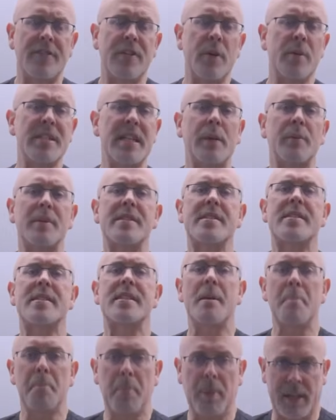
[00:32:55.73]
If you were dealing with
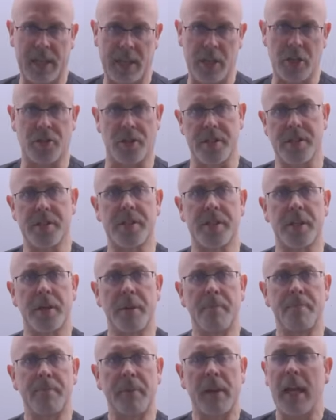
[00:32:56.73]
simple
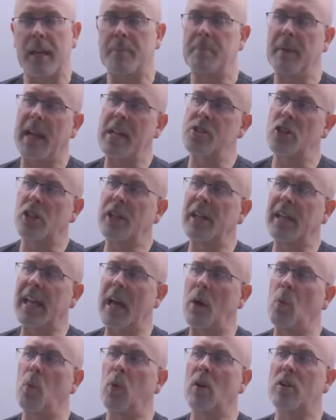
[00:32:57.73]
interest, it means, look, you'll
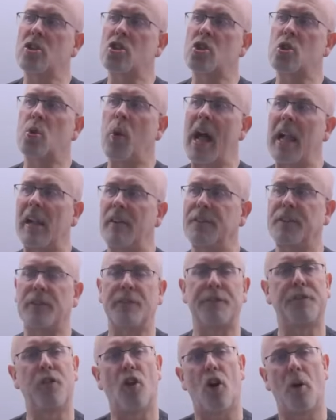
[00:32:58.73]
get 1/12
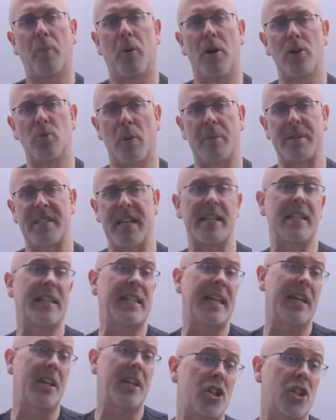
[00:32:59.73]
of 4.1%
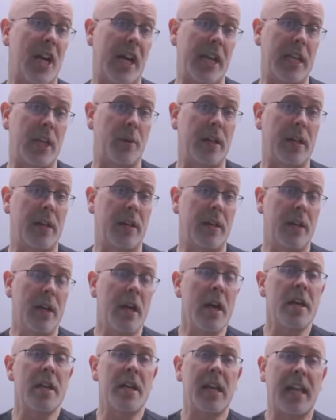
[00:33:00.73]
at the January.
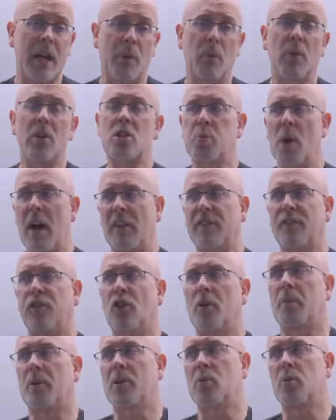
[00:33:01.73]
You'll get 1/12 of
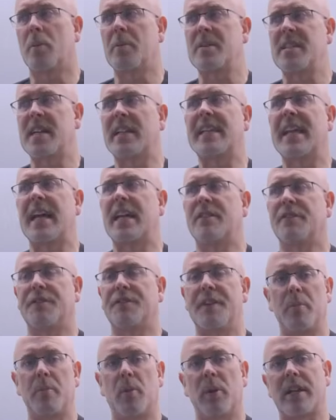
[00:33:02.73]
4.1% at the end
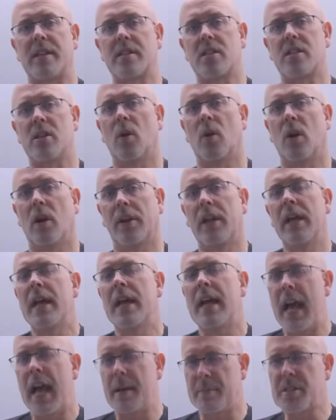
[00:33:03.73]
of February, and so on.
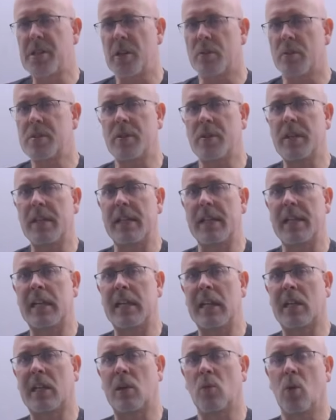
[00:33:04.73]

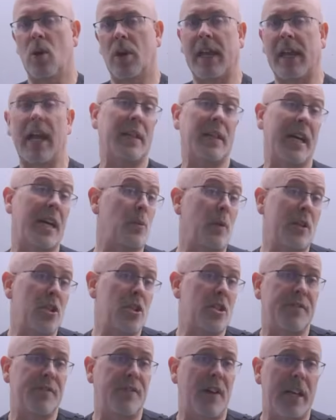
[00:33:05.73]
It'll work out that way,
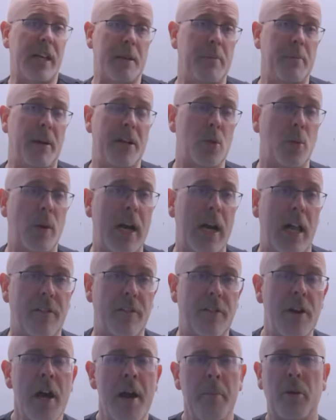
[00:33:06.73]
just dividing by
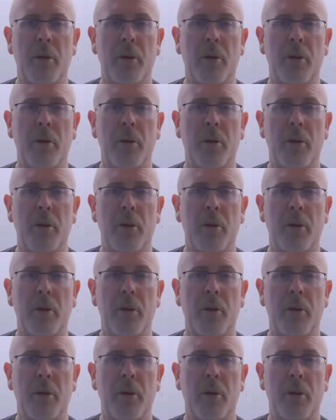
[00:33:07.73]
12.